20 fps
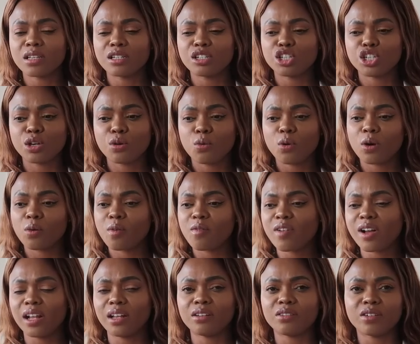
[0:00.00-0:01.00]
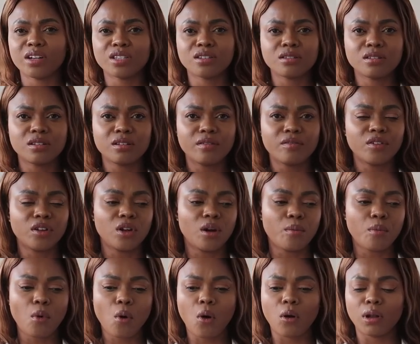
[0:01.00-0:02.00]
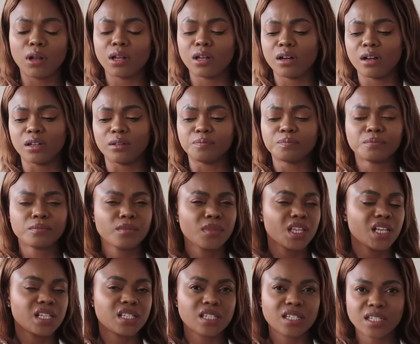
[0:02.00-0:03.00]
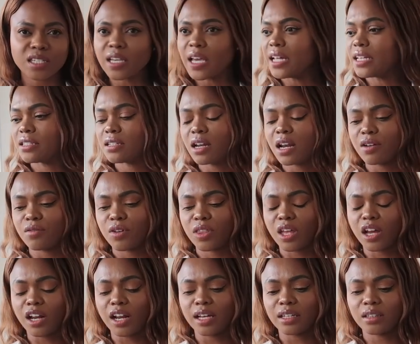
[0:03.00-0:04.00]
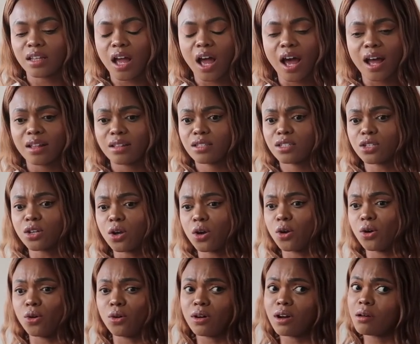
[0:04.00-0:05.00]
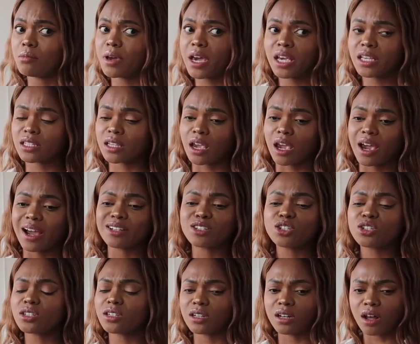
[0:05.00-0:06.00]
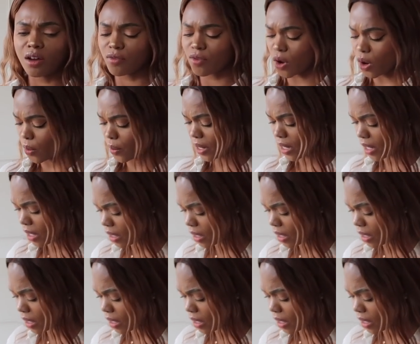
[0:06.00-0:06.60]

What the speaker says: and she'd work with Caldera to develop all the scent and everything like that. So amazing. I just love going